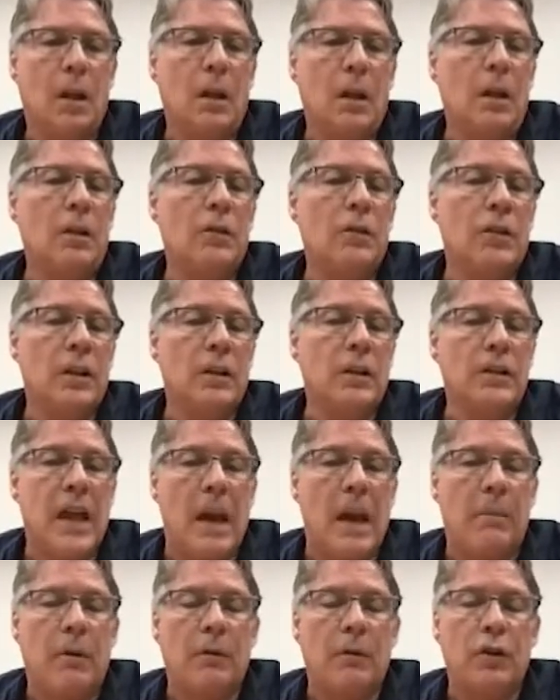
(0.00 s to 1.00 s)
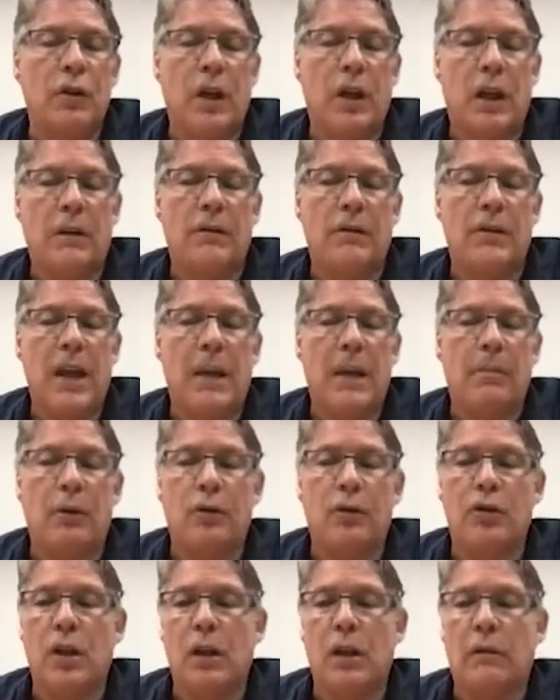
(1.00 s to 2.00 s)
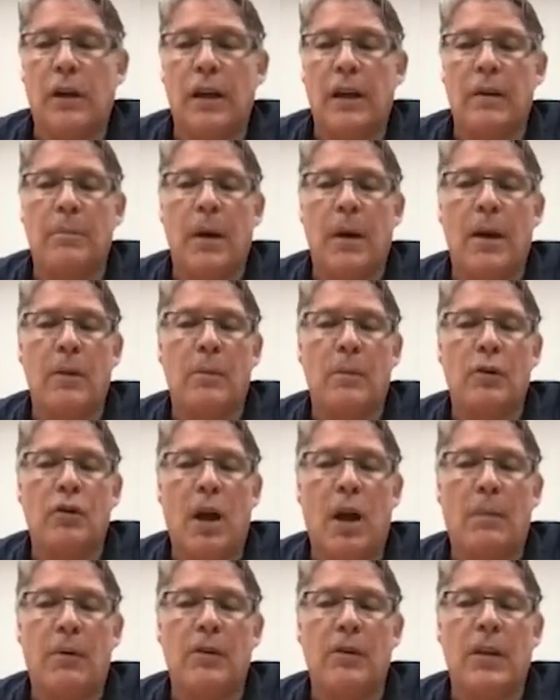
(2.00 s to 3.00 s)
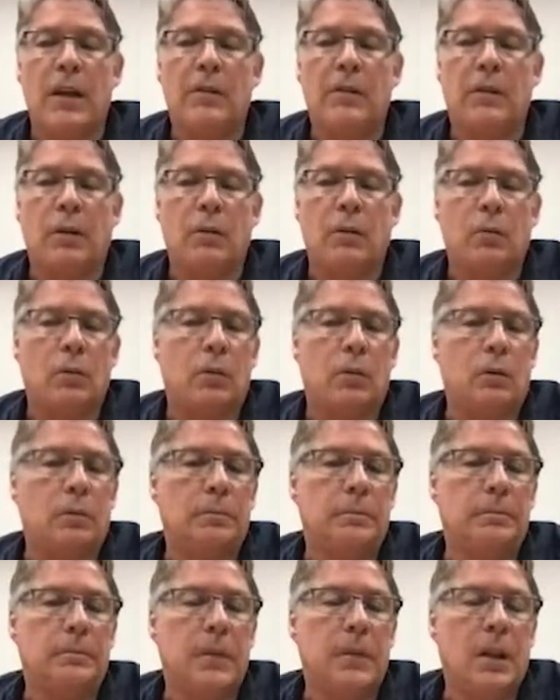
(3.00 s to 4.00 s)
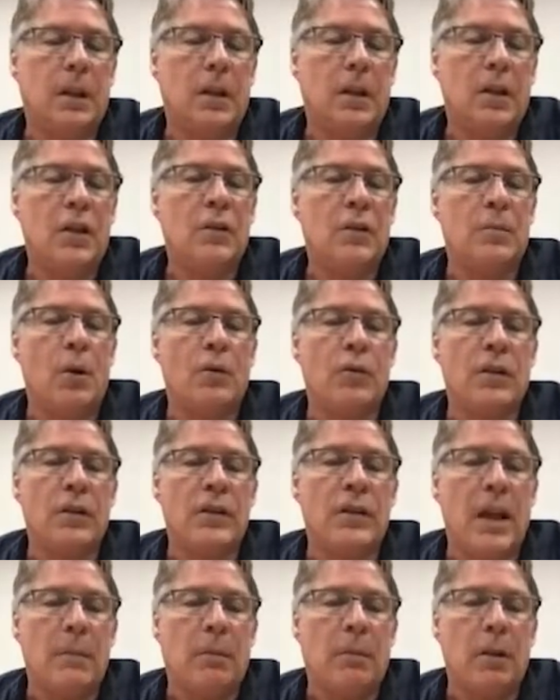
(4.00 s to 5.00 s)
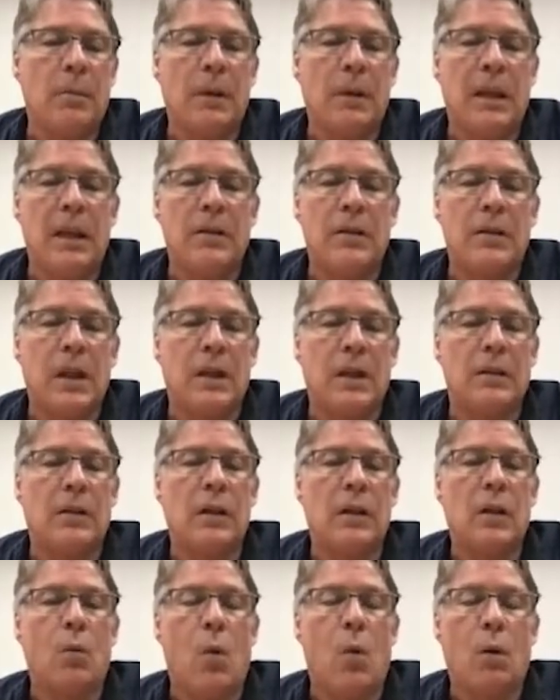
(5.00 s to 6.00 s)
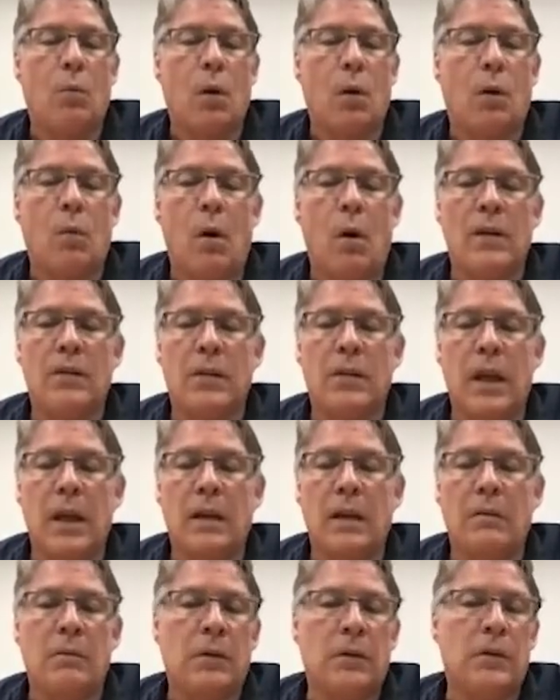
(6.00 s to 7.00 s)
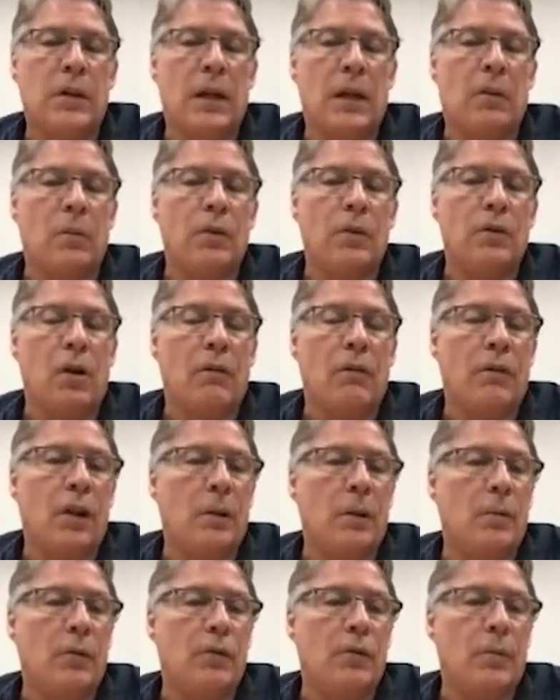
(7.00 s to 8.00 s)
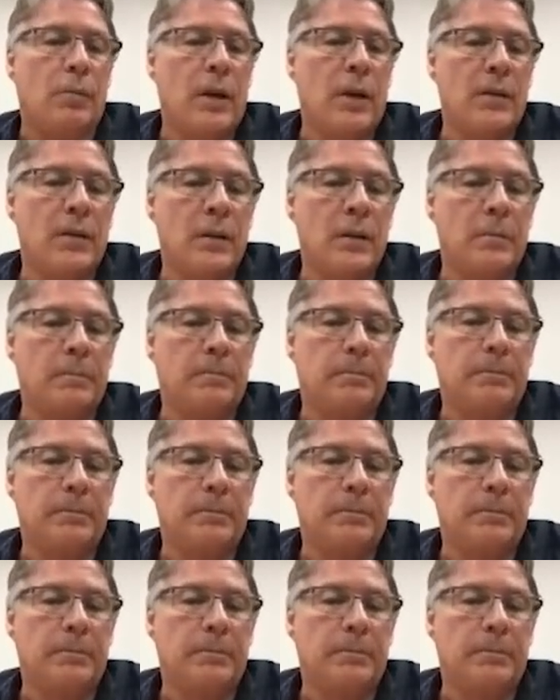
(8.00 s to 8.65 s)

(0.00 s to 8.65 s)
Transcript: Here's an example of a chain of samples generated by the Metropolis-Hastings rule. Suppose that sampling begins at the 111 state, the state in which all variables are present,